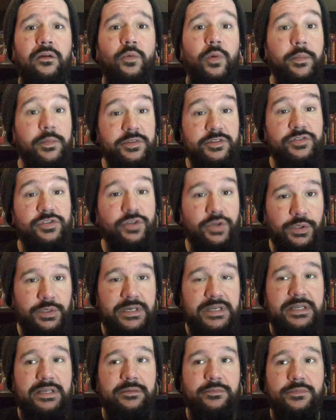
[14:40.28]
women's
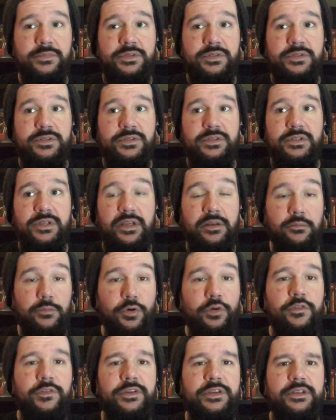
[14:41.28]
screams in
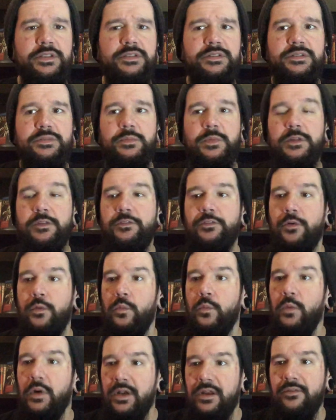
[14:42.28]
movies, but for
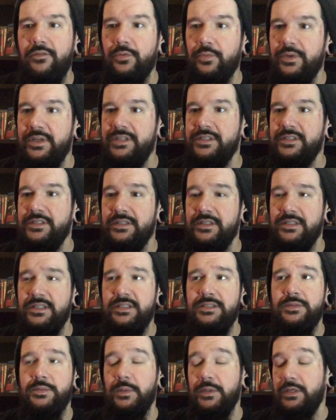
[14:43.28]
whatever reason,
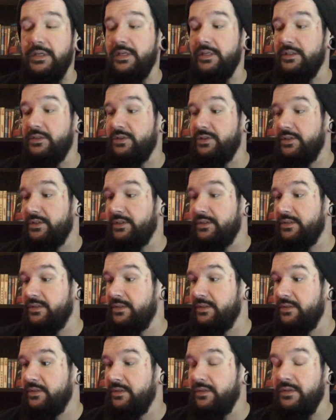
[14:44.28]
this one is
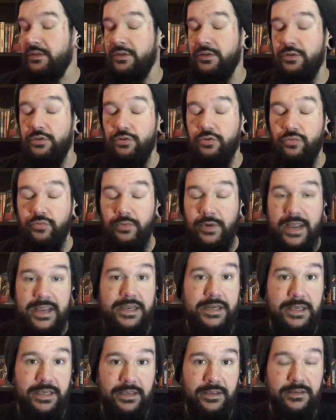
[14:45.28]
just
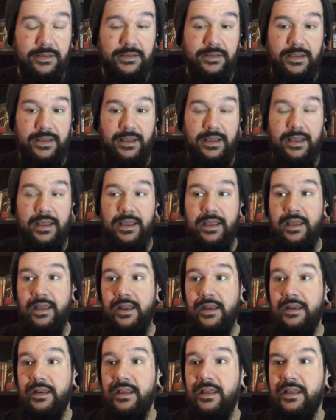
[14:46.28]
grating,
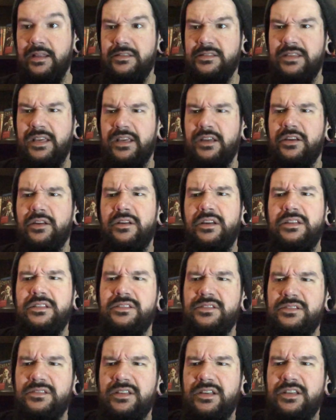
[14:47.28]
and it's
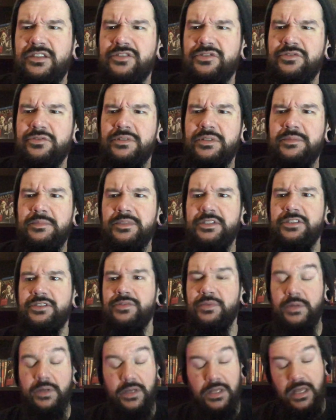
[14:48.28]
extremely
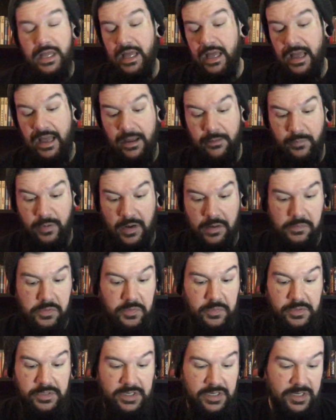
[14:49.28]
shrill.
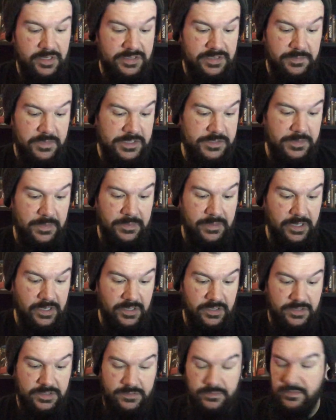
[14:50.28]
Somebody's probably
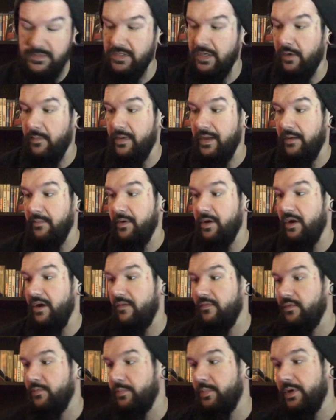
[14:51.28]
gonna tell me I'm an
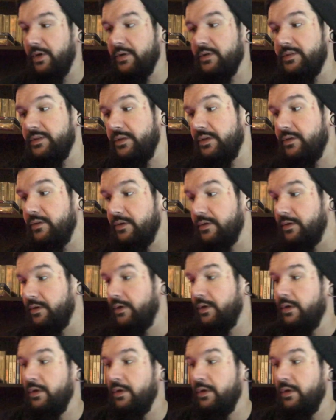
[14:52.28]
awful person, or